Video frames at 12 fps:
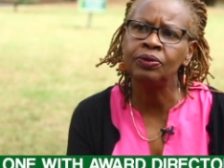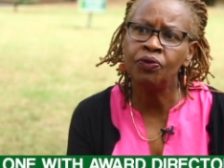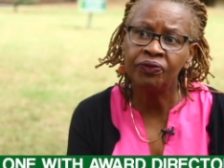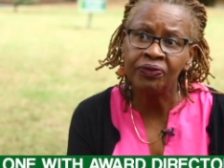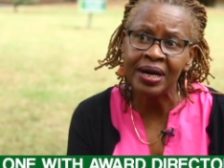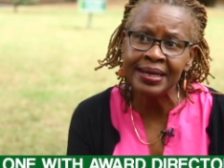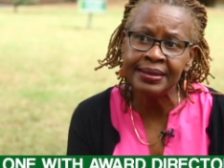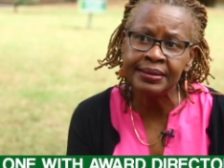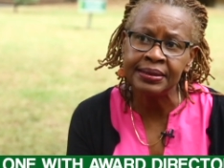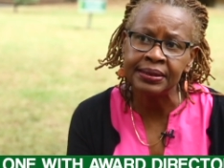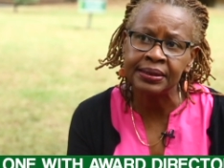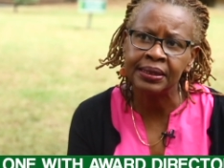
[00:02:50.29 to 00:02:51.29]

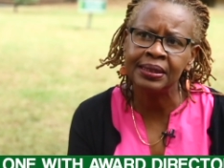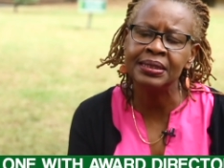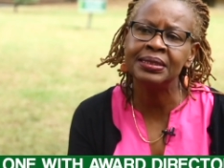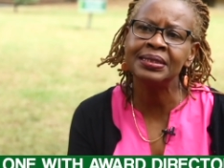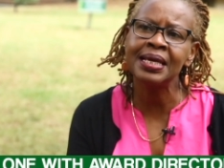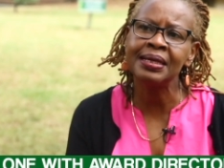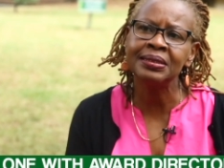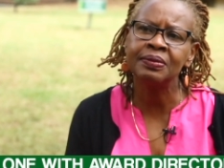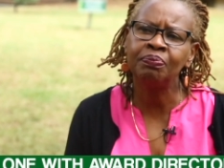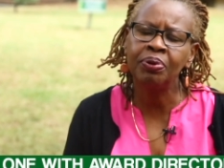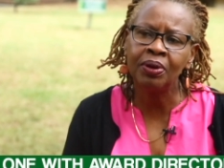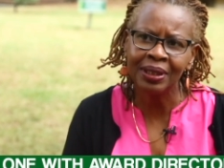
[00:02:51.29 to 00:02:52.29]
find is that
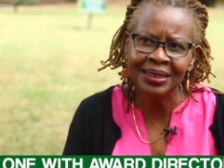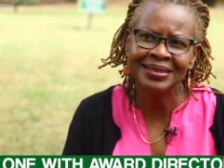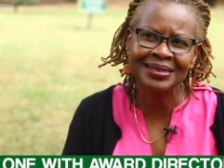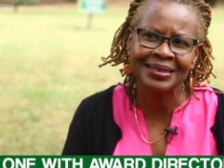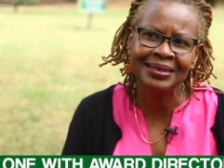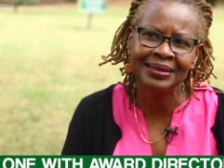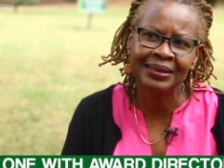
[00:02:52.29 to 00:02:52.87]
policy